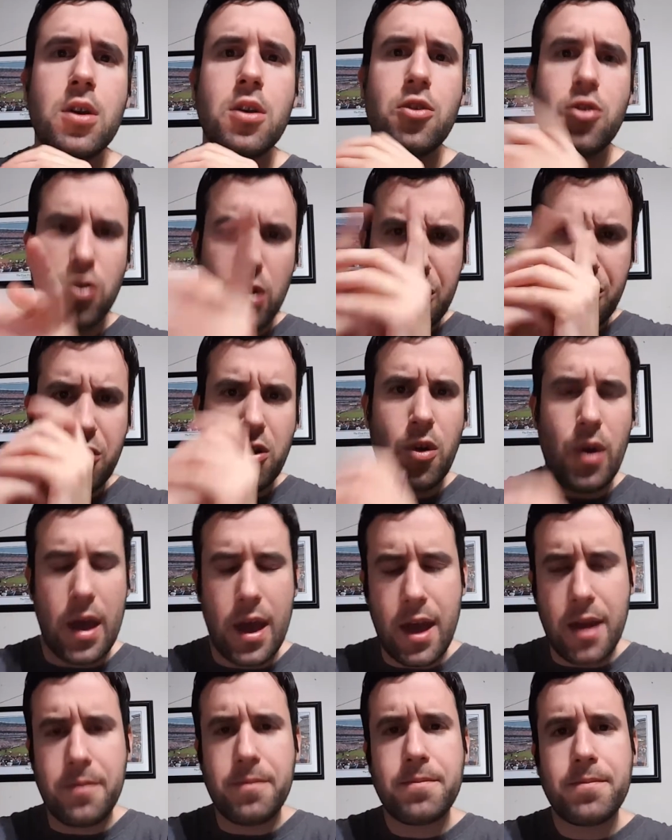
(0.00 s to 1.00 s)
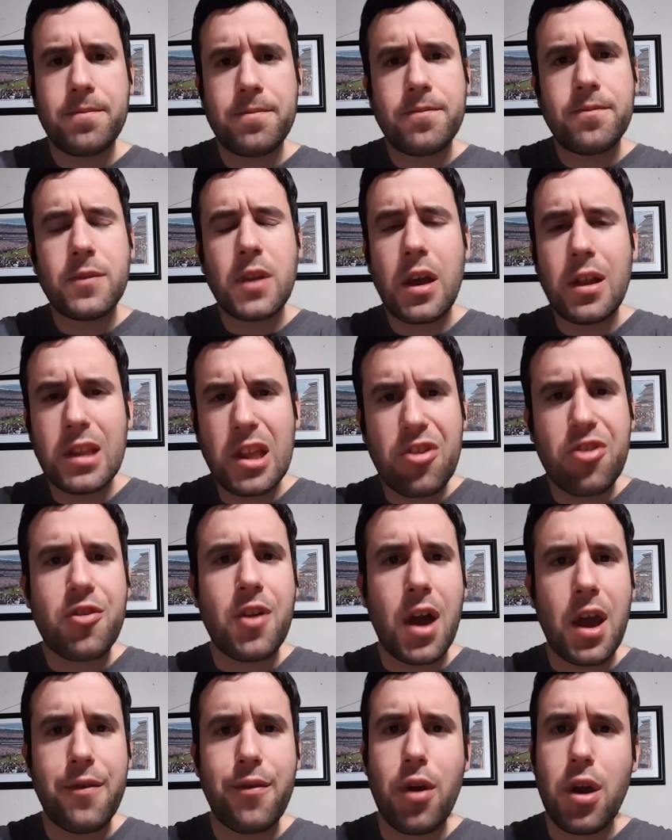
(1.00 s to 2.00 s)
So let's go ahead. Let's
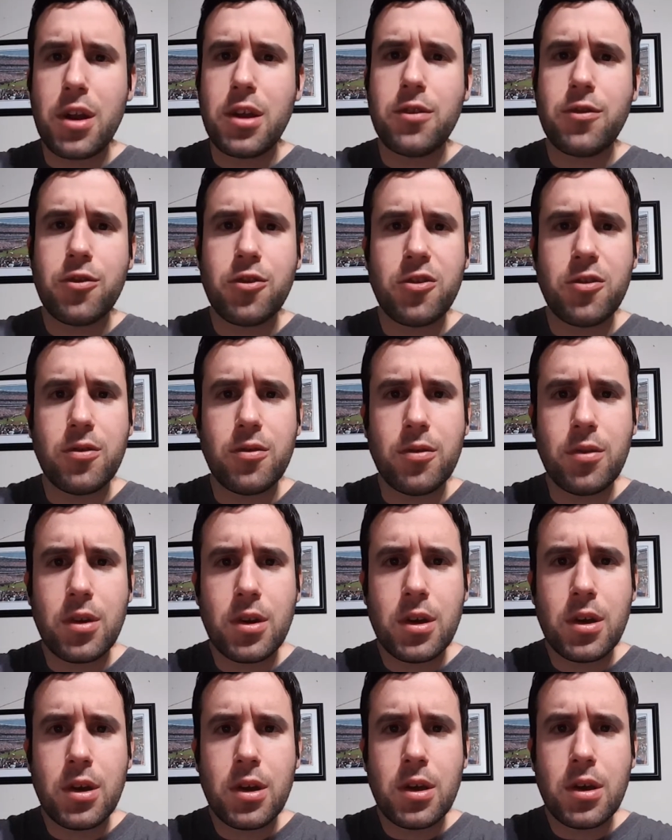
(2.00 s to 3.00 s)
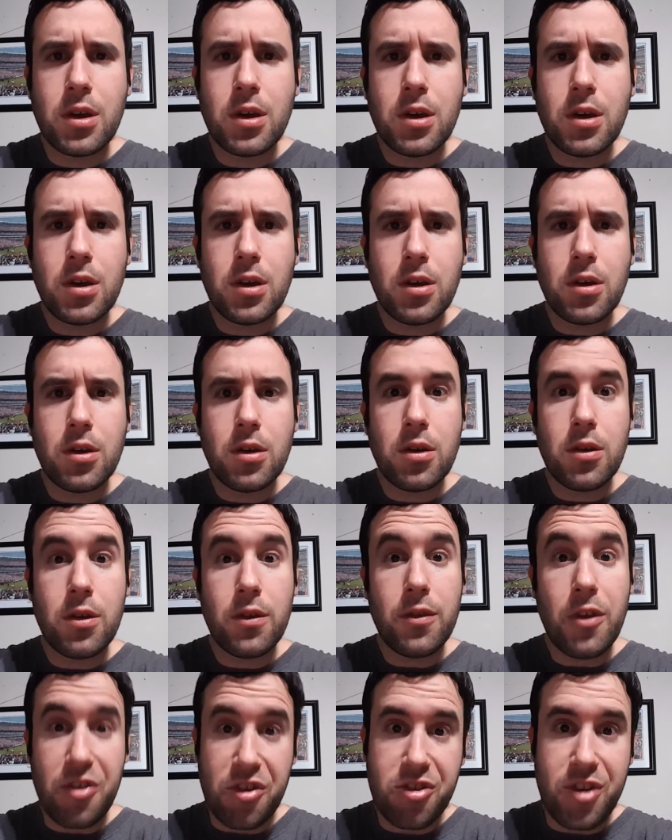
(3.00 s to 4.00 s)
dive right into
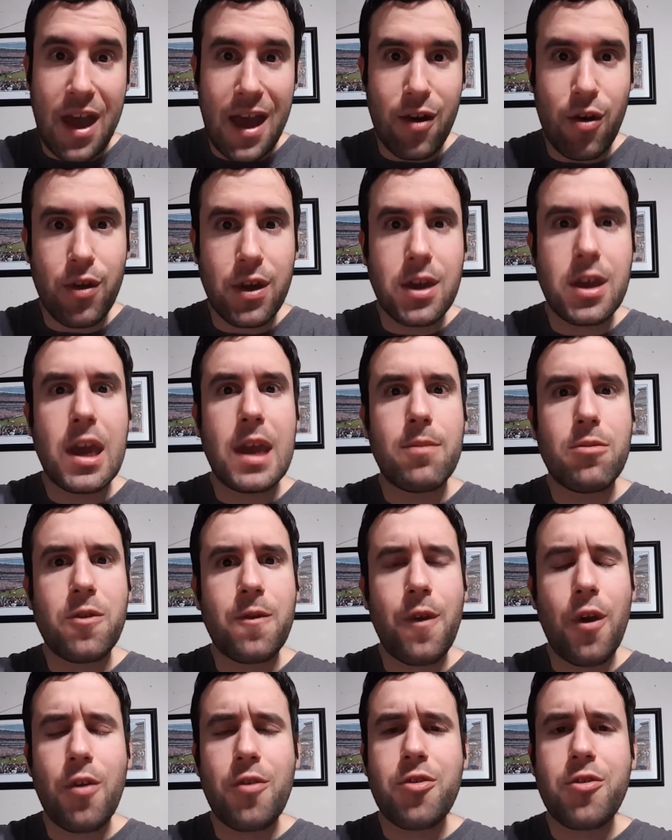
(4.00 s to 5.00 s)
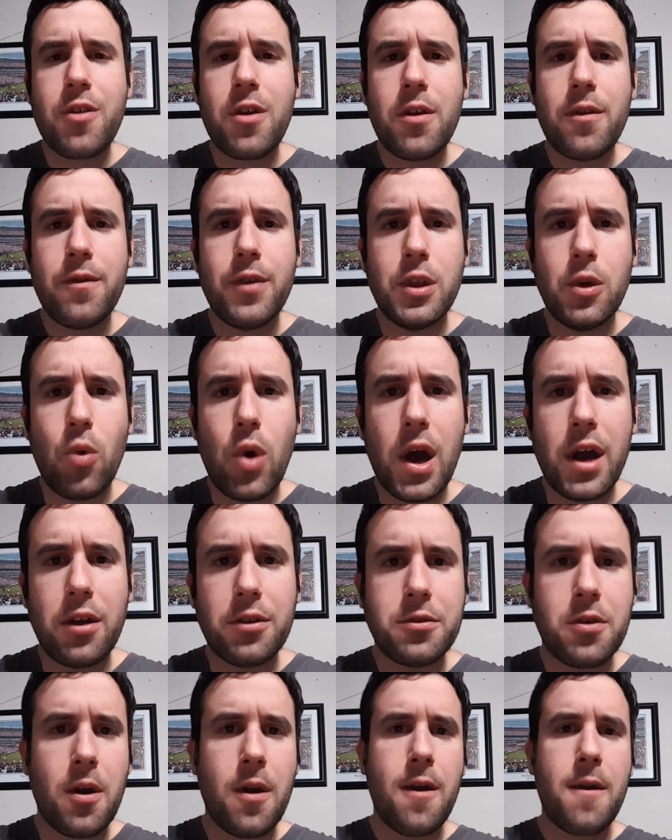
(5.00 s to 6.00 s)
the Saturday games first. For the
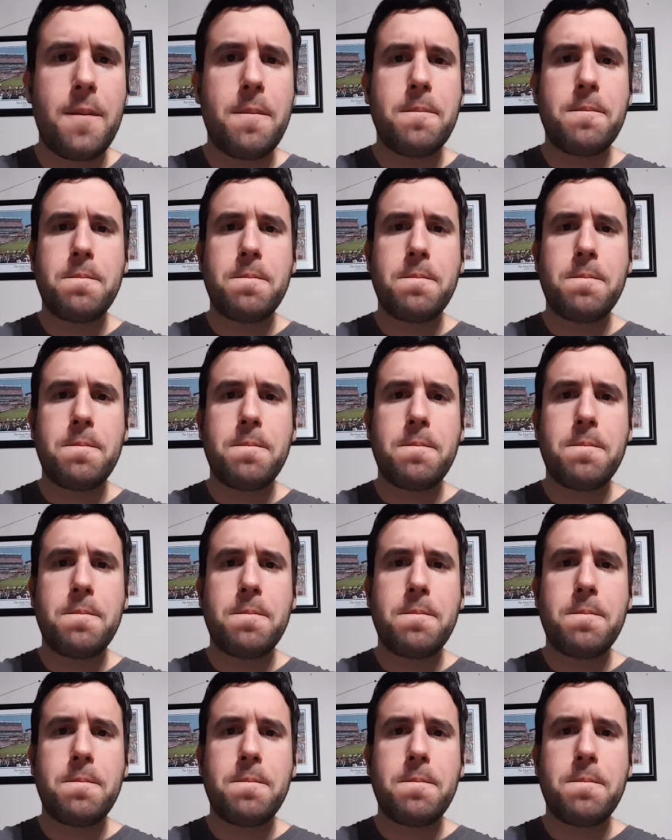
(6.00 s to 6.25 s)
wild card.